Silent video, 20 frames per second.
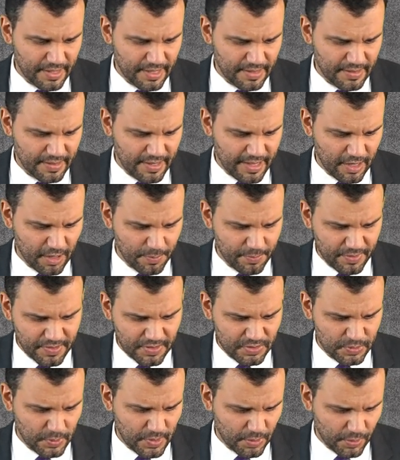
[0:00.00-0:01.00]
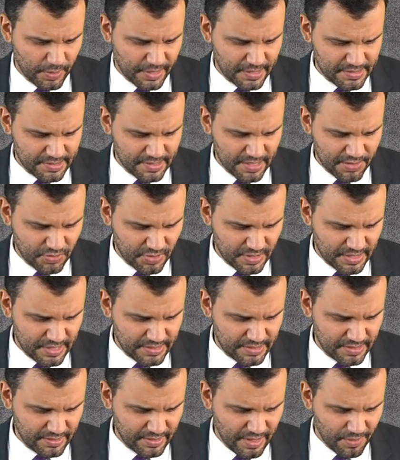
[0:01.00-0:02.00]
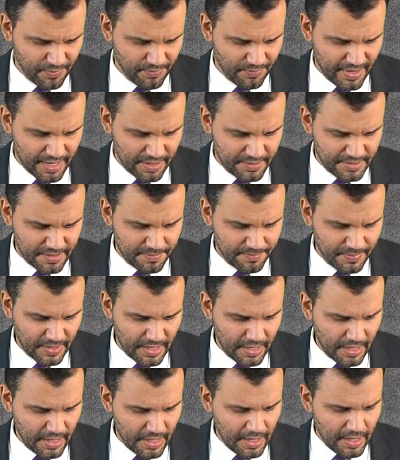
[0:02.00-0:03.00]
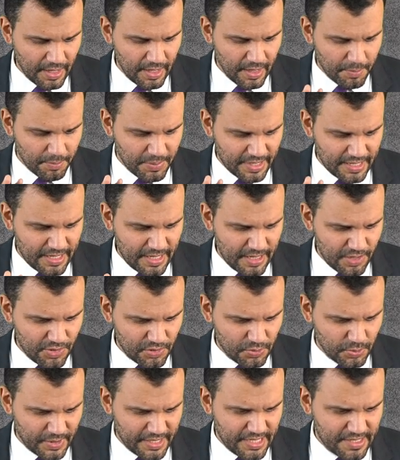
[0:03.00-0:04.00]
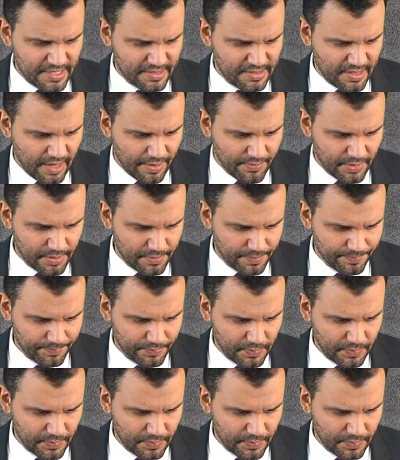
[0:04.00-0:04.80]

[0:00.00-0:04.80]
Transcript: and the help of this one organization he's helped founded. But here's what he discovered.